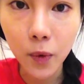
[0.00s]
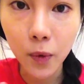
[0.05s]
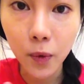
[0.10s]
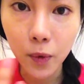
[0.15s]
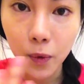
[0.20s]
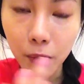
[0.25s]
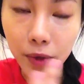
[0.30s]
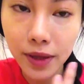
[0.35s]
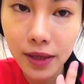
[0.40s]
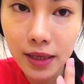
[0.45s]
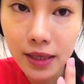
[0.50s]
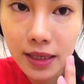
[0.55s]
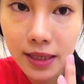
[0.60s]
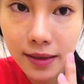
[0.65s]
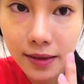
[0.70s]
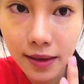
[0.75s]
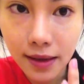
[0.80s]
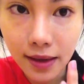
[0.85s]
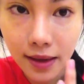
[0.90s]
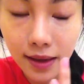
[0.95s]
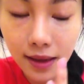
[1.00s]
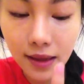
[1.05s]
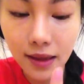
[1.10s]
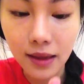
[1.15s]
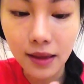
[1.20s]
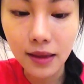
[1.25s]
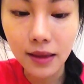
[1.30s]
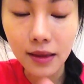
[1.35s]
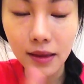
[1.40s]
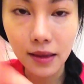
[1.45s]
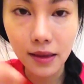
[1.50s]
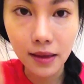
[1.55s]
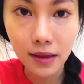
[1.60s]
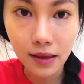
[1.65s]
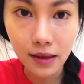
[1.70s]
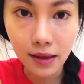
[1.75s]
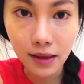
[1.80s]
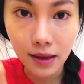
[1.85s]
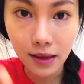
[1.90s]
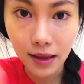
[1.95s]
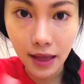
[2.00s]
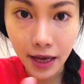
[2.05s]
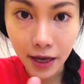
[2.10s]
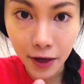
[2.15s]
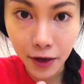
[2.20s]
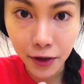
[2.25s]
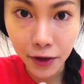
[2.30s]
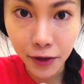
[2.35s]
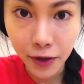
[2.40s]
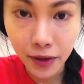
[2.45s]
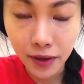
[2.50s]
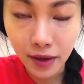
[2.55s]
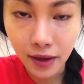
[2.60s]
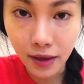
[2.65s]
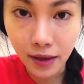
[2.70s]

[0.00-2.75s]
with this layer,